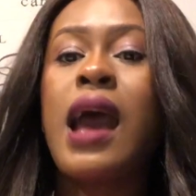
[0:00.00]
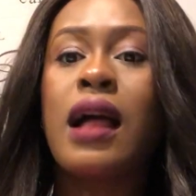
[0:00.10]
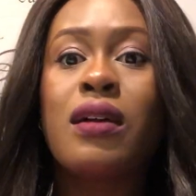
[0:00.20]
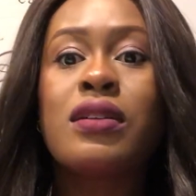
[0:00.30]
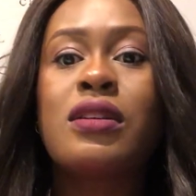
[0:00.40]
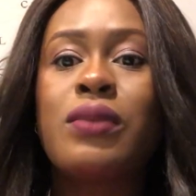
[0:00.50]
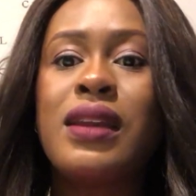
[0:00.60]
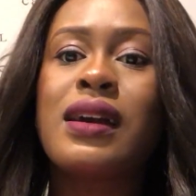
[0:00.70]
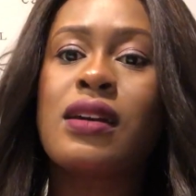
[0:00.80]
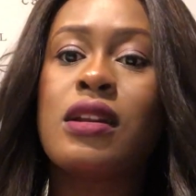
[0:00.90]
along the way
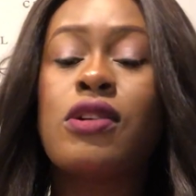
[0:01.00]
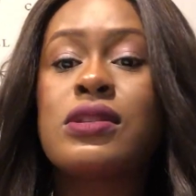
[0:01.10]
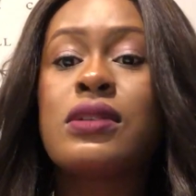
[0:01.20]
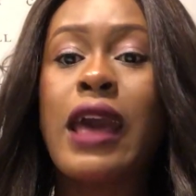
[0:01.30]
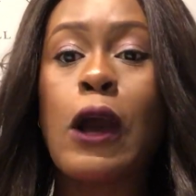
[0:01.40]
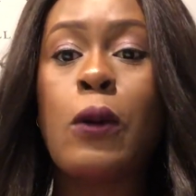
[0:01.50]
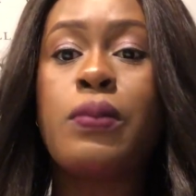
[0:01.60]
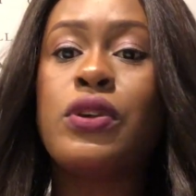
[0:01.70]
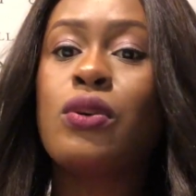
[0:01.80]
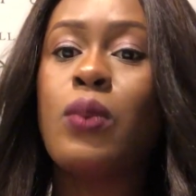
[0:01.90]
that can also
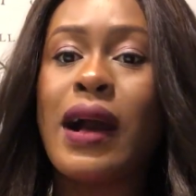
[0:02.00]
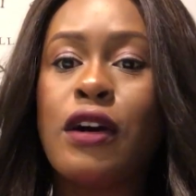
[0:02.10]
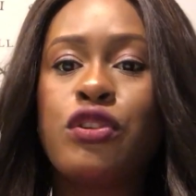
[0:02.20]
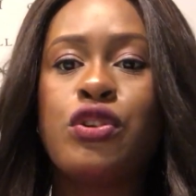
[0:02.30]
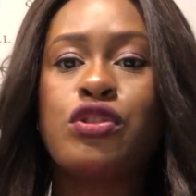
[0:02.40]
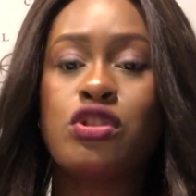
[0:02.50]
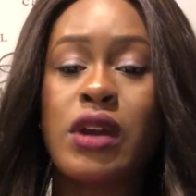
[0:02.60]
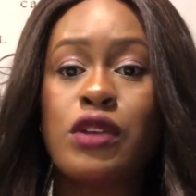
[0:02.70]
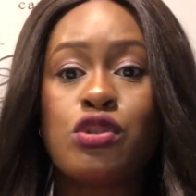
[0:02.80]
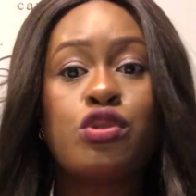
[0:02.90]
help you while you're
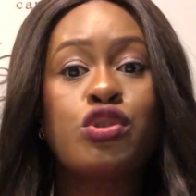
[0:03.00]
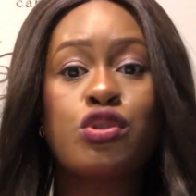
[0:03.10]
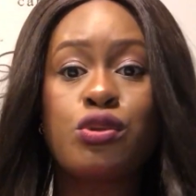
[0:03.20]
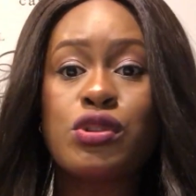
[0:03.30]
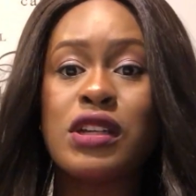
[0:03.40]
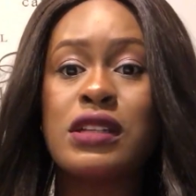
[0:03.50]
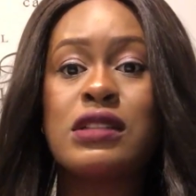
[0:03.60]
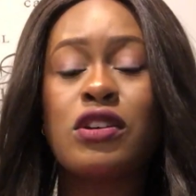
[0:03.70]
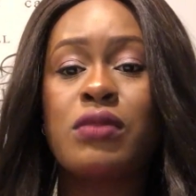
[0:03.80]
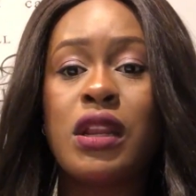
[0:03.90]
trying to choose and
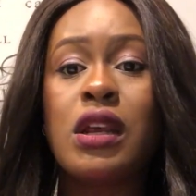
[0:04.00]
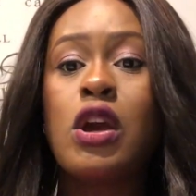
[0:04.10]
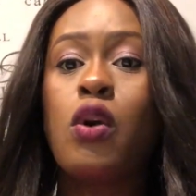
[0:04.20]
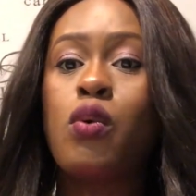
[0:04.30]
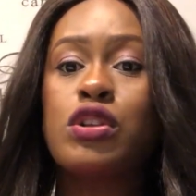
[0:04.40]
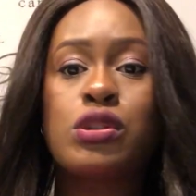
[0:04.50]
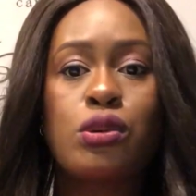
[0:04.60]
determine what